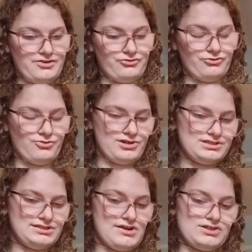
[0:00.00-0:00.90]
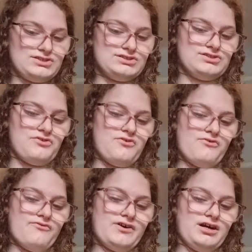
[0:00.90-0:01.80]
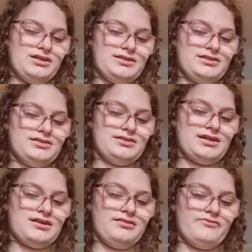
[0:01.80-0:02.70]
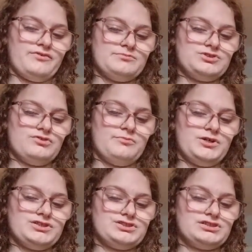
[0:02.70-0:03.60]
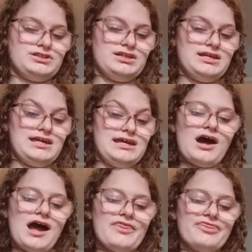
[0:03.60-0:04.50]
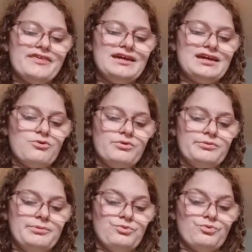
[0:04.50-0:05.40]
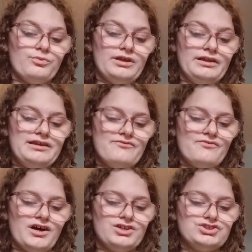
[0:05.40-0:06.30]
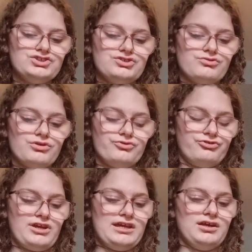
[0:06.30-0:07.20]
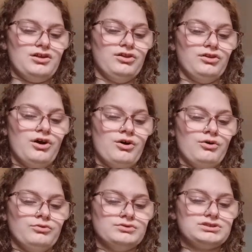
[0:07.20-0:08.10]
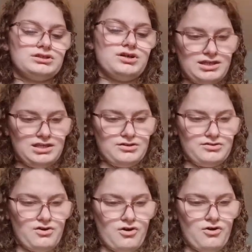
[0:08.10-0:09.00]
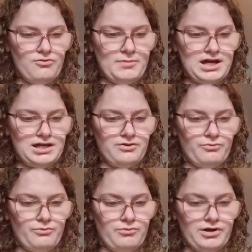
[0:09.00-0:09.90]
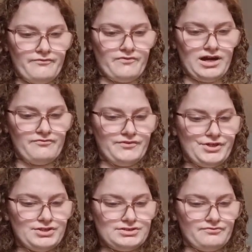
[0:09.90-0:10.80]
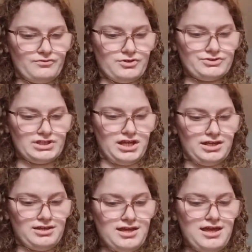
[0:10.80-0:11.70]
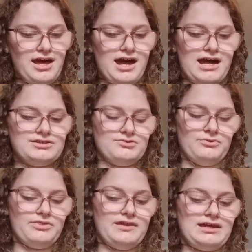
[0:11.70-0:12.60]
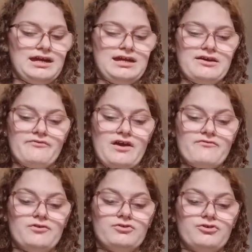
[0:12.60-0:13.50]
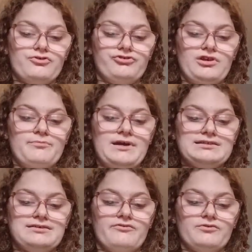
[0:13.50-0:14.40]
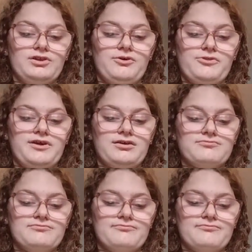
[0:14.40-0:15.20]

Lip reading: Shorts are so fun. I love them so much. I think it would be really fun to crochet clothes. In all my 5 years of crocheting, I don't think I have ever crocheted myself clothing,